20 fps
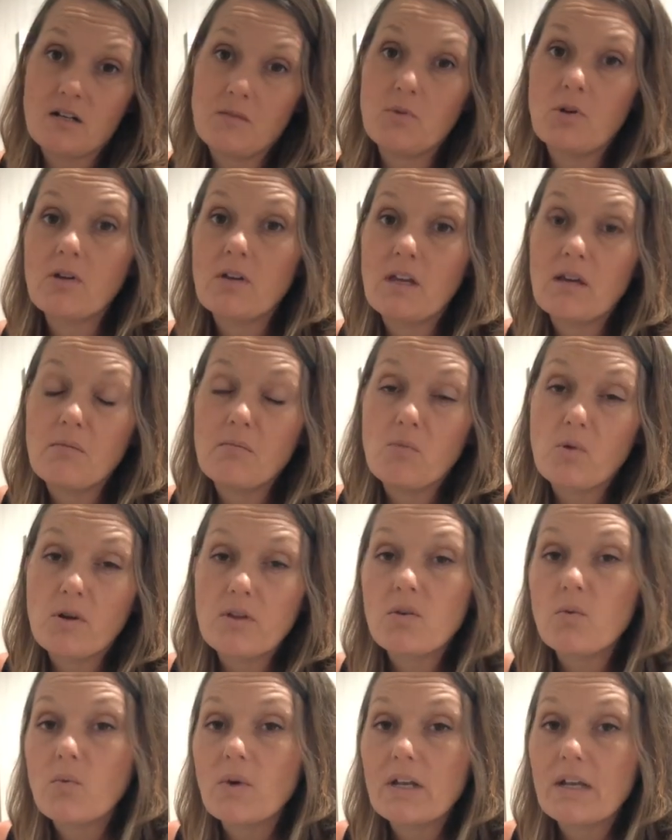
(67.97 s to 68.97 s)
milking more
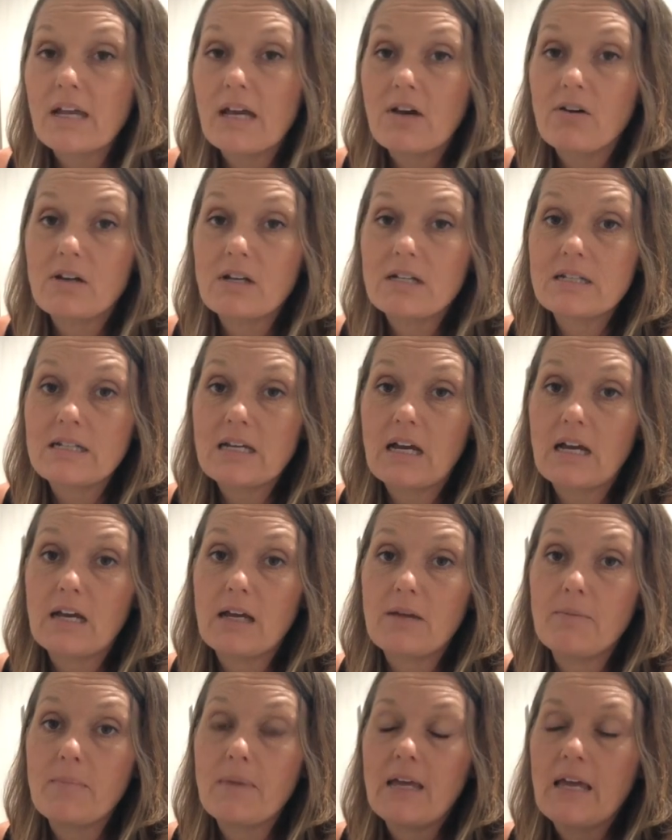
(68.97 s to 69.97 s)
than one cow at a
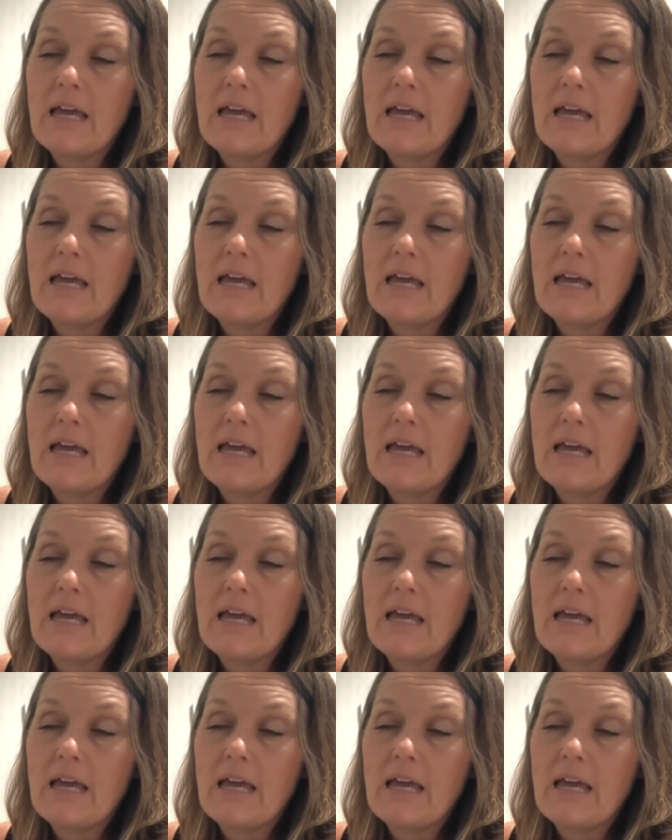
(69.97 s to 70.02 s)
time,